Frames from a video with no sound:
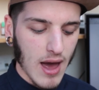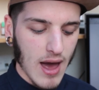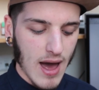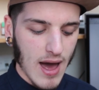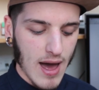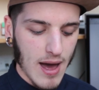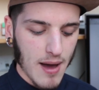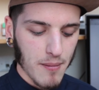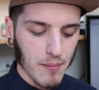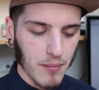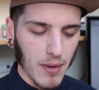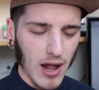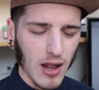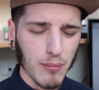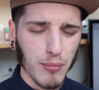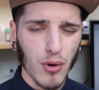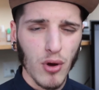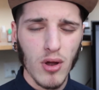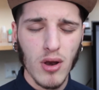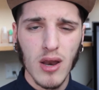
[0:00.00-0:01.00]
I'll
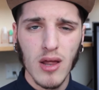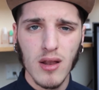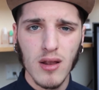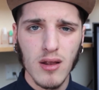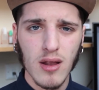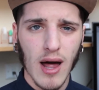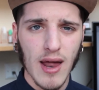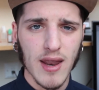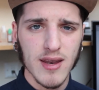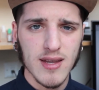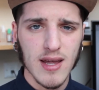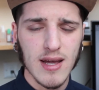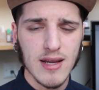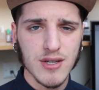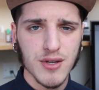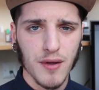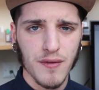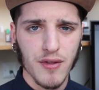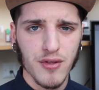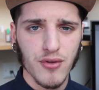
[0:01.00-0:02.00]
put a little
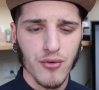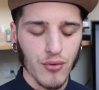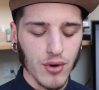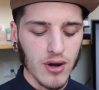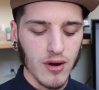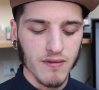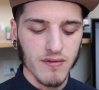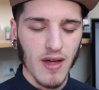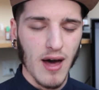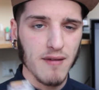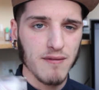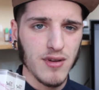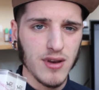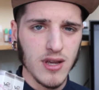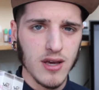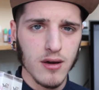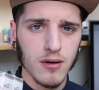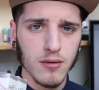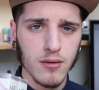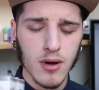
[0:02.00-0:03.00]
annotation on the screen of that
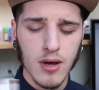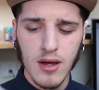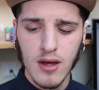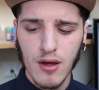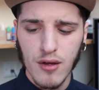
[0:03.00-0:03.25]
video,